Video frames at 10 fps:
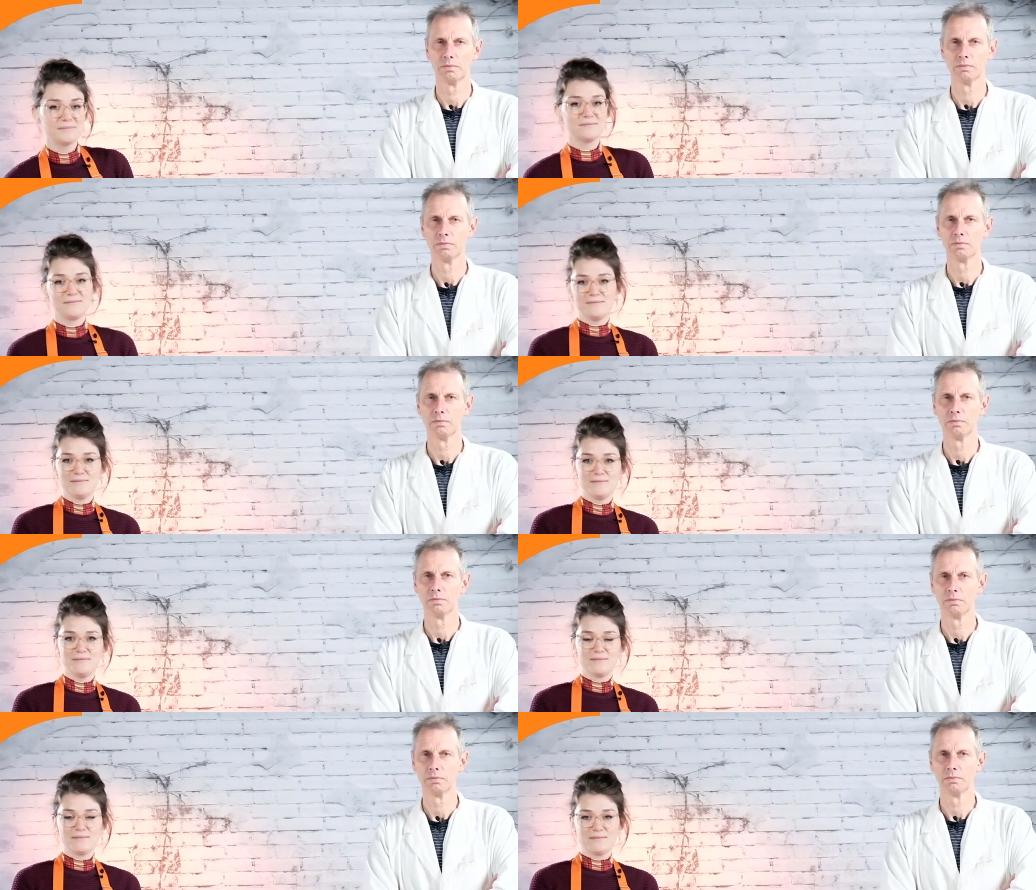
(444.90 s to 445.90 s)

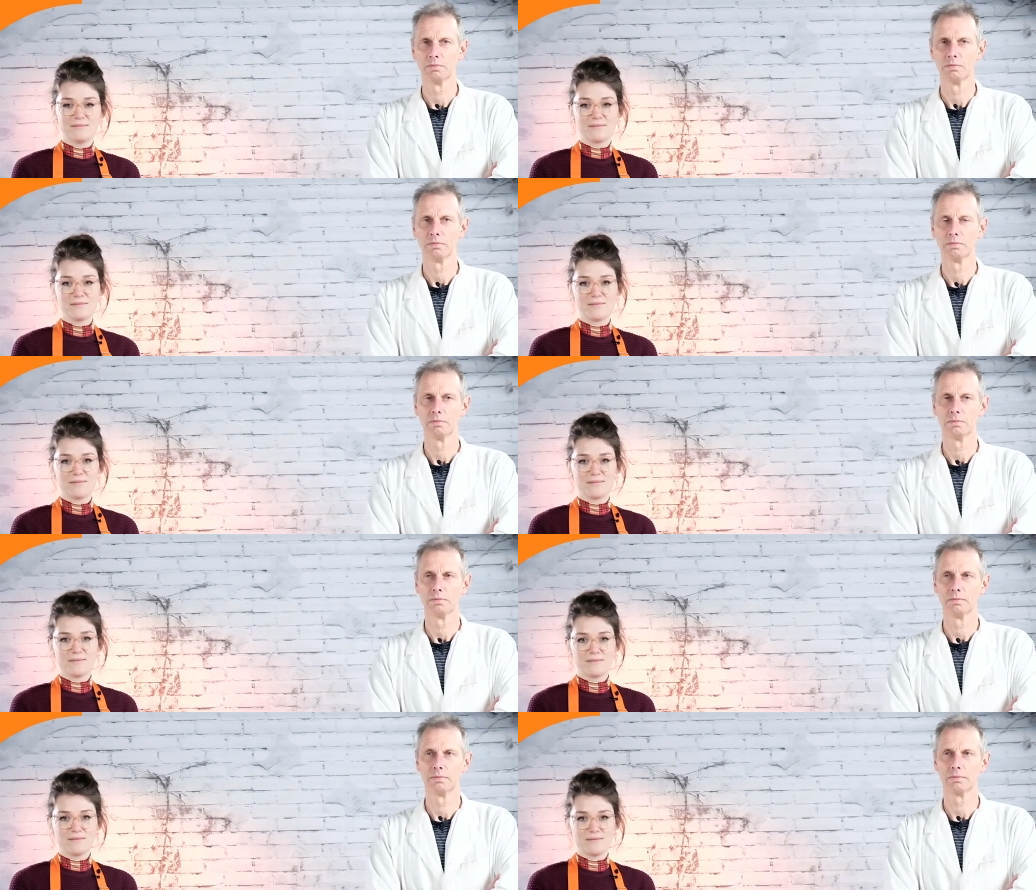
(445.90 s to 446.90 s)

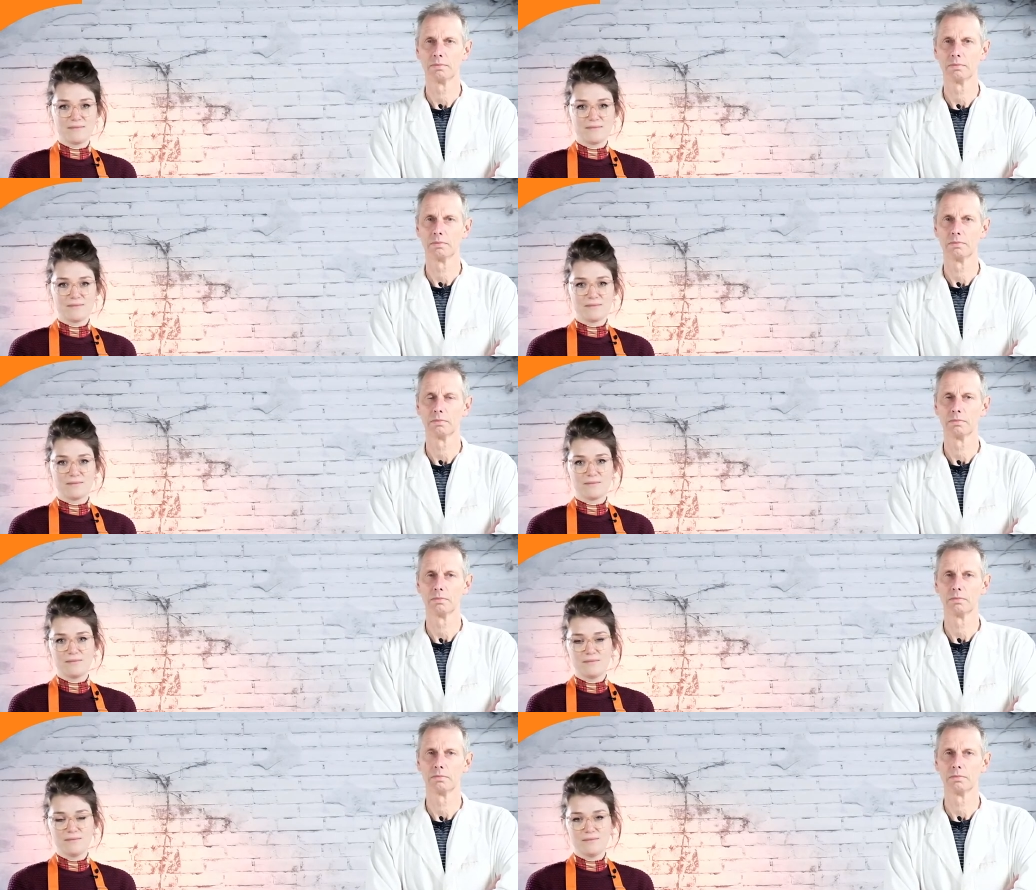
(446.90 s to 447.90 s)
Nothing is said.